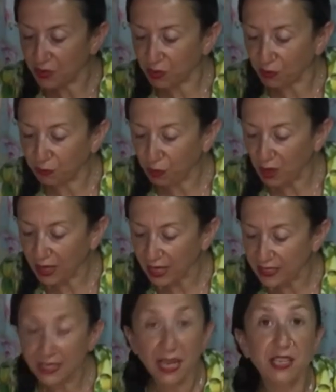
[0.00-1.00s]
of the foot
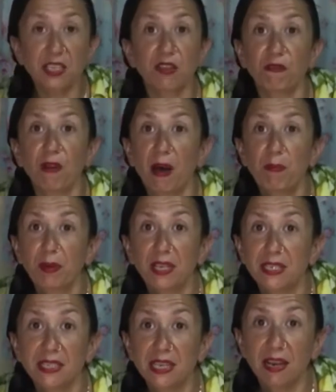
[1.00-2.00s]
against the edge of the fabric
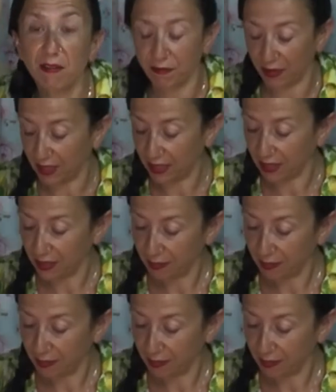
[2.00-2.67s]
is lovely.